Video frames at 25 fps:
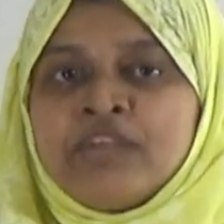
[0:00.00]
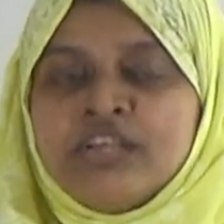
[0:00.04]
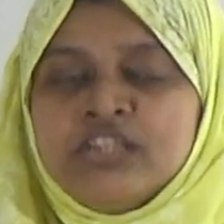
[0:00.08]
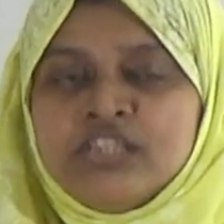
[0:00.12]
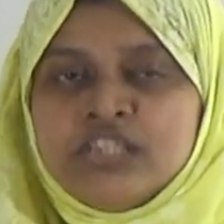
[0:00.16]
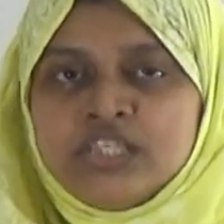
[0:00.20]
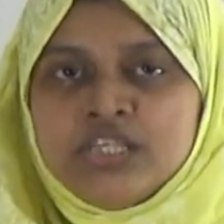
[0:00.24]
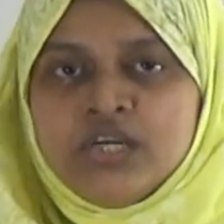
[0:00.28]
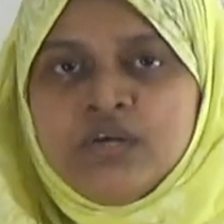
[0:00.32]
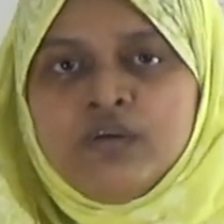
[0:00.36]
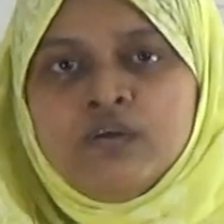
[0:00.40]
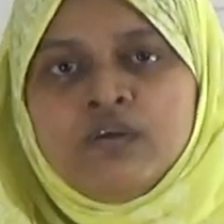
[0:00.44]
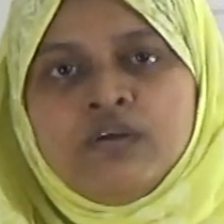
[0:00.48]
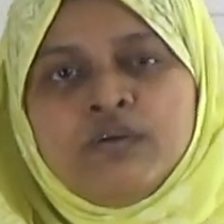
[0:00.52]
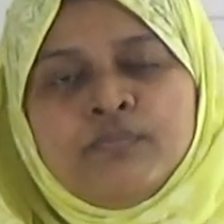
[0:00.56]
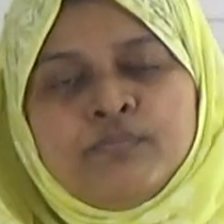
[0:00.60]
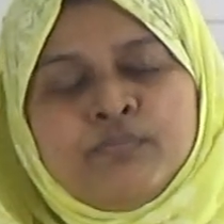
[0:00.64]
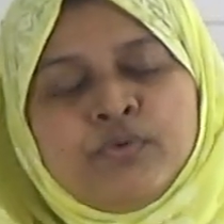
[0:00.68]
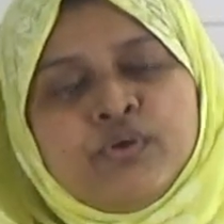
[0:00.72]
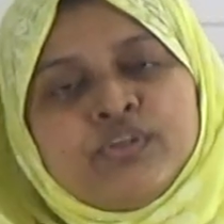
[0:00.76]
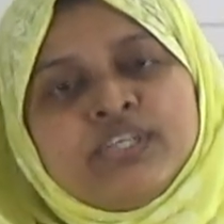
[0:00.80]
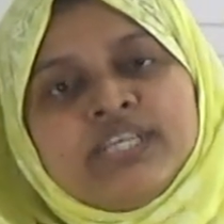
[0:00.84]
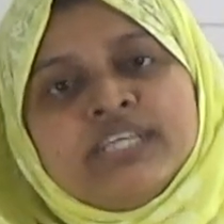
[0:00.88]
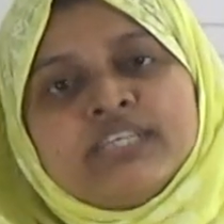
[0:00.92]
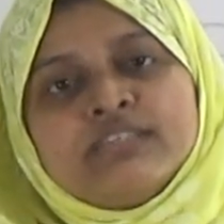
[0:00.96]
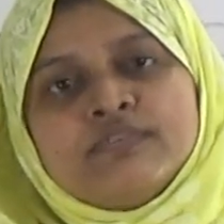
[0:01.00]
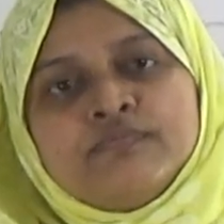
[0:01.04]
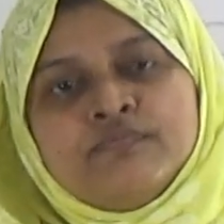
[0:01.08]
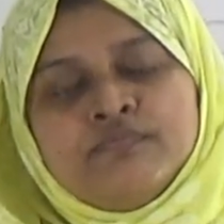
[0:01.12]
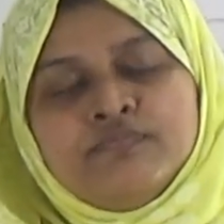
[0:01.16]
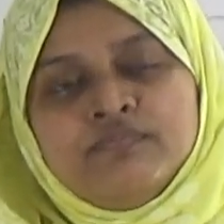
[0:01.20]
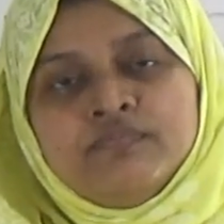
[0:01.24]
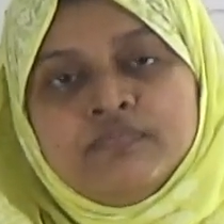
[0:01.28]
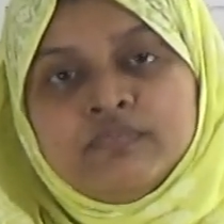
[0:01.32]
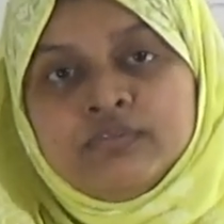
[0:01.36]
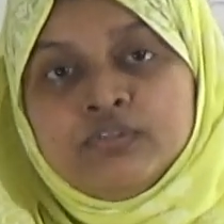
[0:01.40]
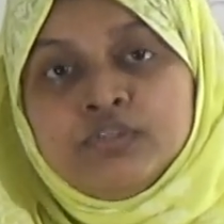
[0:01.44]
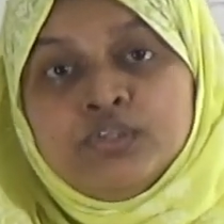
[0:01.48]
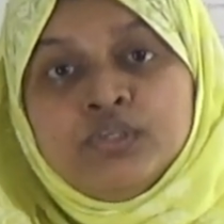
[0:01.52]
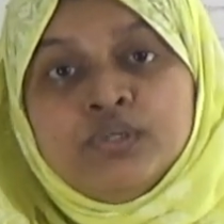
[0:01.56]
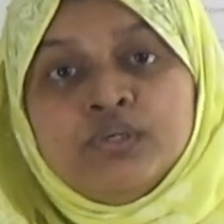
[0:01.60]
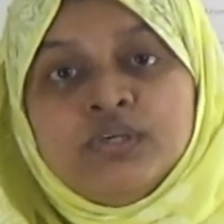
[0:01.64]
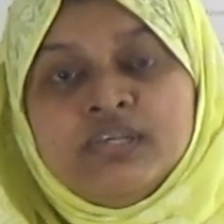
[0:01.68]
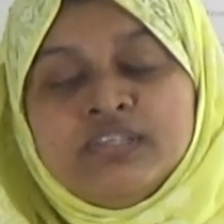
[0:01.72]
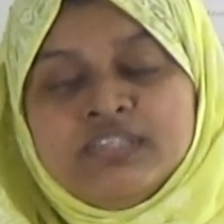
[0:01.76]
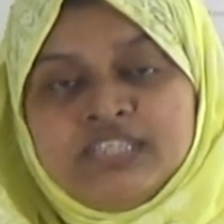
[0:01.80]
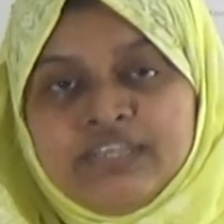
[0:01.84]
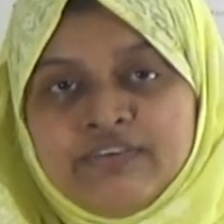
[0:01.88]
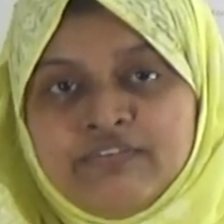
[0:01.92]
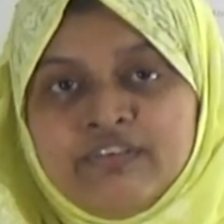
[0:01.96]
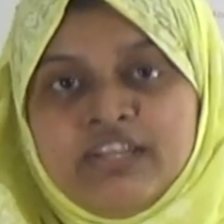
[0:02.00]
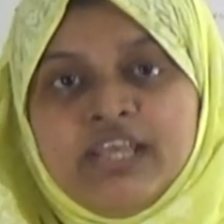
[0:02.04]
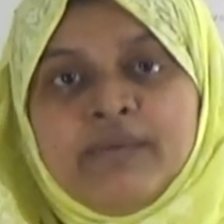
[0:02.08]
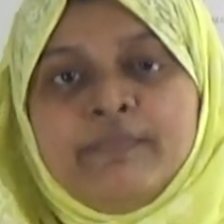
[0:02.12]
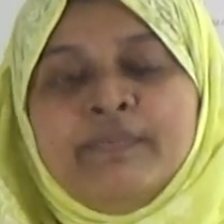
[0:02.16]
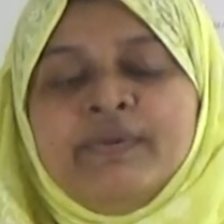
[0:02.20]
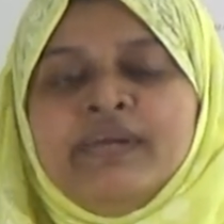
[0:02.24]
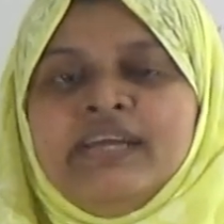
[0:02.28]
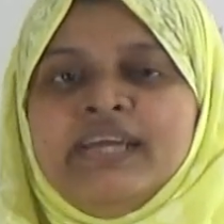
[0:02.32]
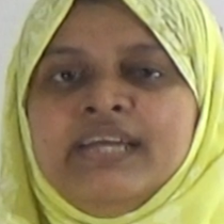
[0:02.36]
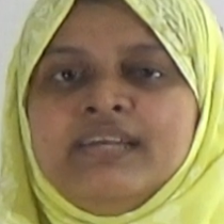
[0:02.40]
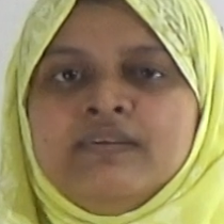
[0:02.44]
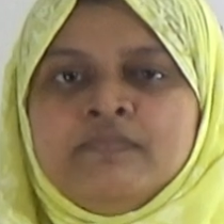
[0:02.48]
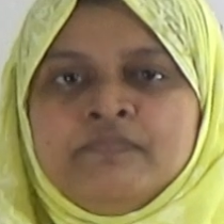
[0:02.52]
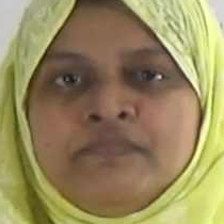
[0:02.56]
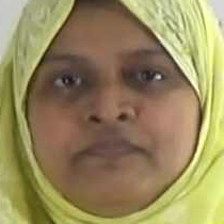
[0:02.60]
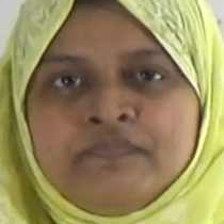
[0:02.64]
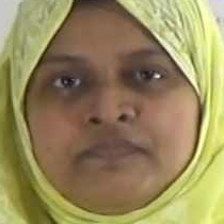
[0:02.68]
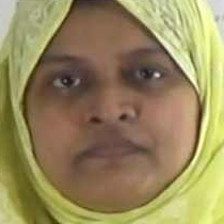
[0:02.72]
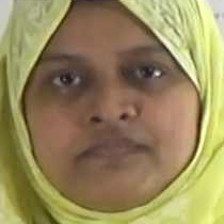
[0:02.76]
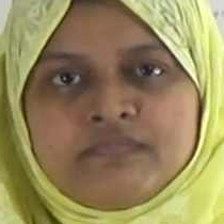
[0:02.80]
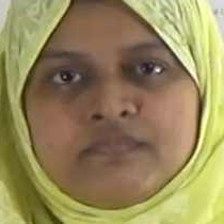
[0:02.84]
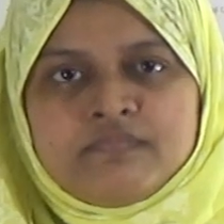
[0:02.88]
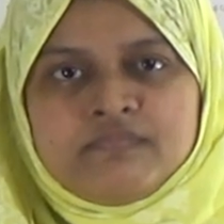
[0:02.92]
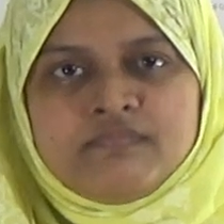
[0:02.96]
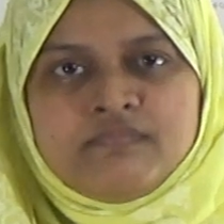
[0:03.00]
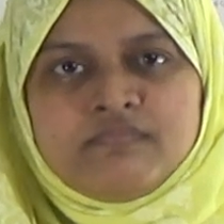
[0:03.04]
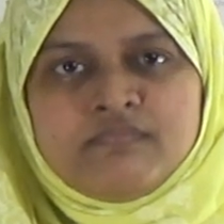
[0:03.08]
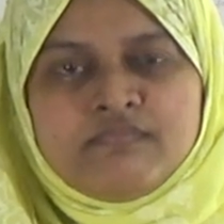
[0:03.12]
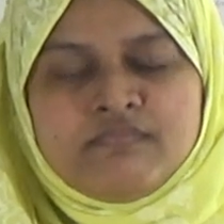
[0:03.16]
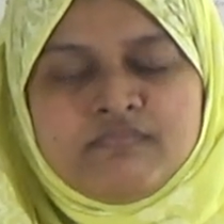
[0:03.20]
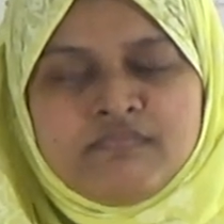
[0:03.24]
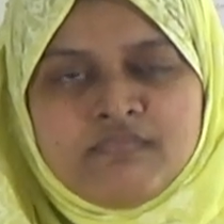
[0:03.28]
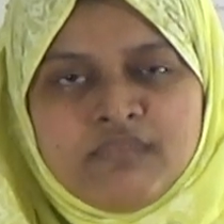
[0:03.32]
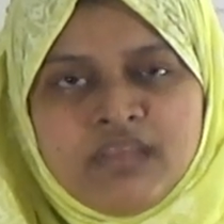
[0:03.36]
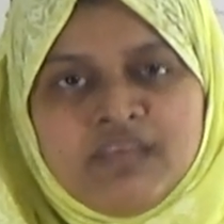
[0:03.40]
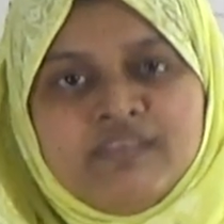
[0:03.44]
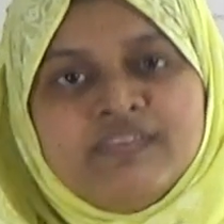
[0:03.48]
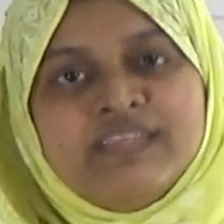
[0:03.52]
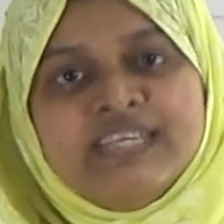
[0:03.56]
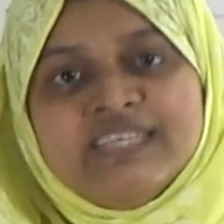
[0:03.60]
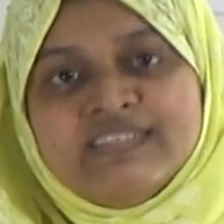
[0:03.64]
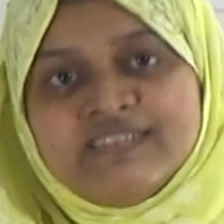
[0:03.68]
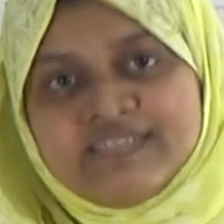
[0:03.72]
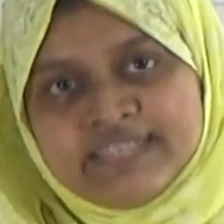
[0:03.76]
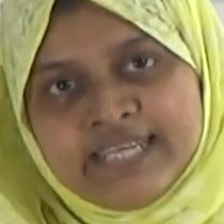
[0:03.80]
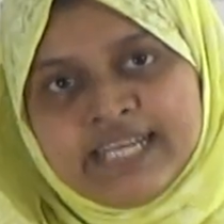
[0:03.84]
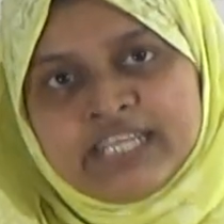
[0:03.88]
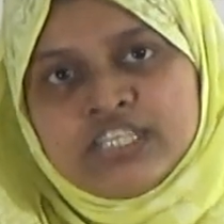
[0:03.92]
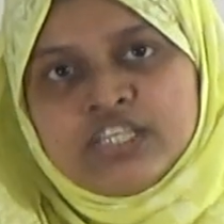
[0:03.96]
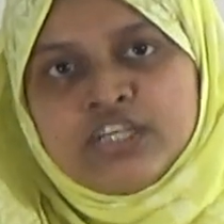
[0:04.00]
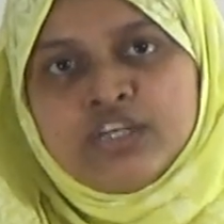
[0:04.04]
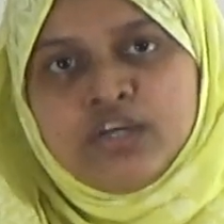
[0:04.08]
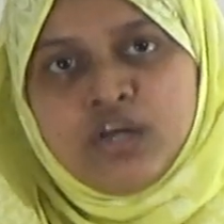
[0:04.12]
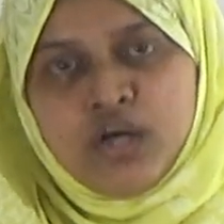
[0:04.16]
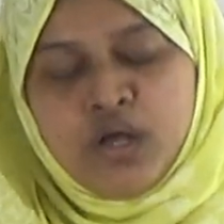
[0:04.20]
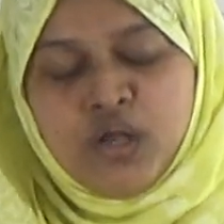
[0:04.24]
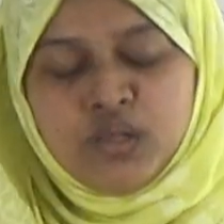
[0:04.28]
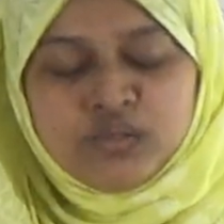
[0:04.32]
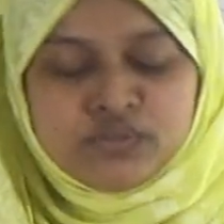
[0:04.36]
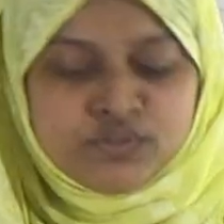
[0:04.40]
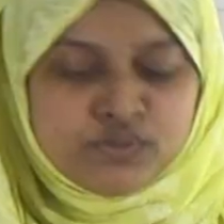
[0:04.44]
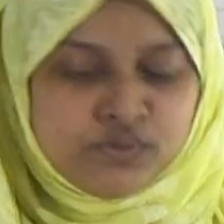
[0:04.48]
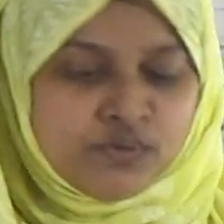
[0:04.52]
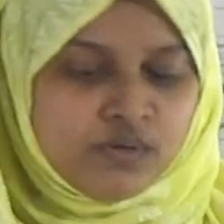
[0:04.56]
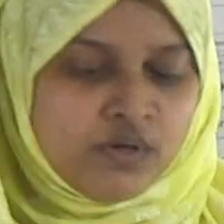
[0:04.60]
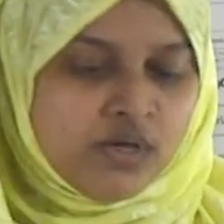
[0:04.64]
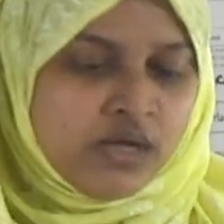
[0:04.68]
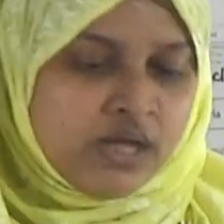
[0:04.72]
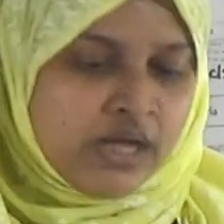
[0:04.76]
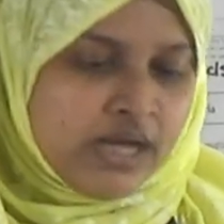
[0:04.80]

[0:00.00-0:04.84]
to protect, to develop in this sector also.